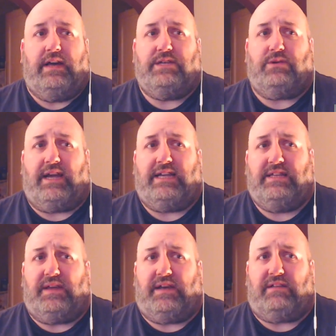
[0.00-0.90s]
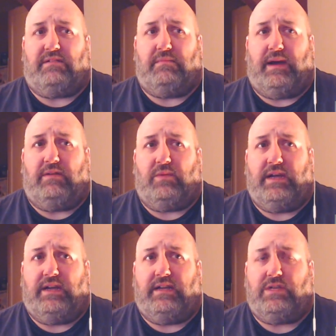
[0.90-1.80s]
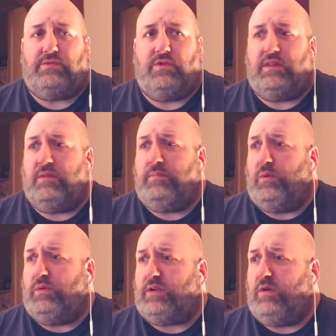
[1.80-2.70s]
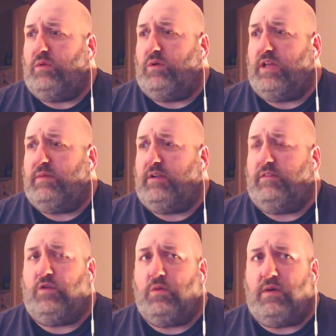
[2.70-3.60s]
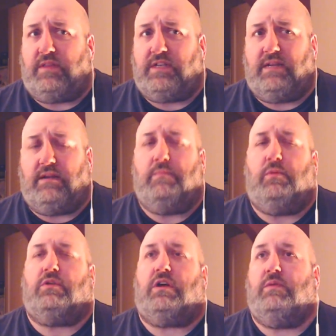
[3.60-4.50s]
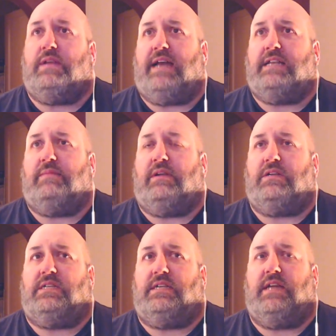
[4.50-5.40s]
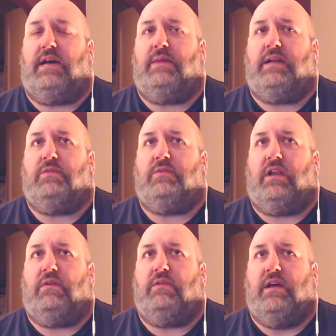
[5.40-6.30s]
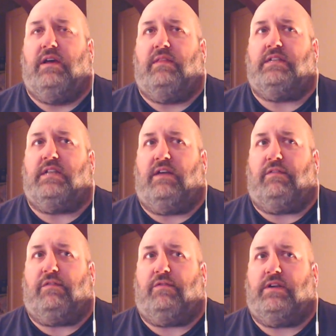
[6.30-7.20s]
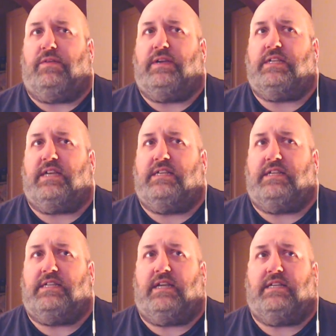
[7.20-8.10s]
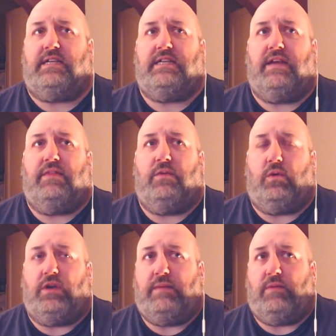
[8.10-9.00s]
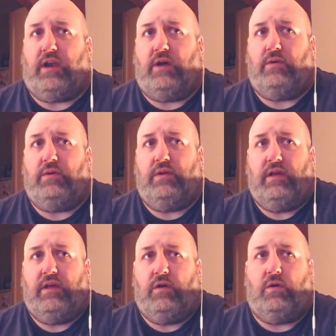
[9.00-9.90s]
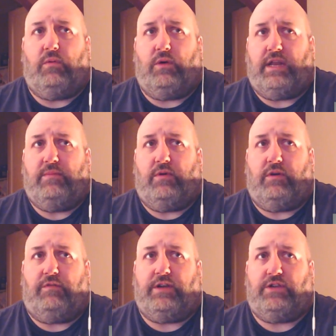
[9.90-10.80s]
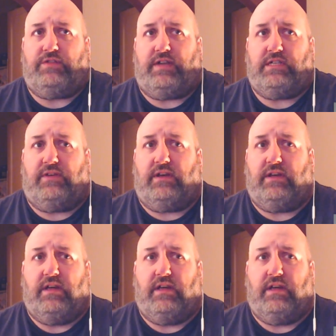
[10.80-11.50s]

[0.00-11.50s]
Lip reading: he's on £80,000 a week, and it's rumoured that Bordeaux want him and a few other teams. No, Bordeaux had him last season, had him on loan. There's another friend, I think it's Saint Etienne, that want him on loan or want him on a free transfer.